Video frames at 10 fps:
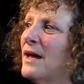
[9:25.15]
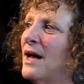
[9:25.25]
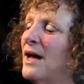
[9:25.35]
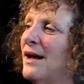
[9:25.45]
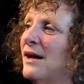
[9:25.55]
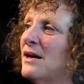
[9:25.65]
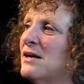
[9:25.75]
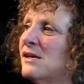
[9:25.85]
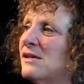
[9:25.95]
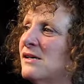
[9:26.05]

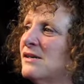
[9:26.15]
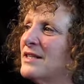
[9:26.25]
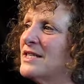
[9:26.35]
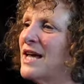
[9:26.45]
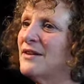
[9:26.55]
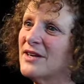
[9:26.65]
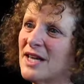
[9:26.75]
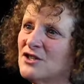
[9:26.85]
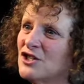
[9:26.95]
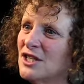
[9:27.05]
of
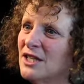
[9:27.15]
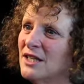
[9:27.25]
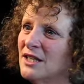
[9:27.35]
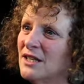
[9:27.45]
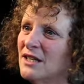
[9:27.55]
Genji.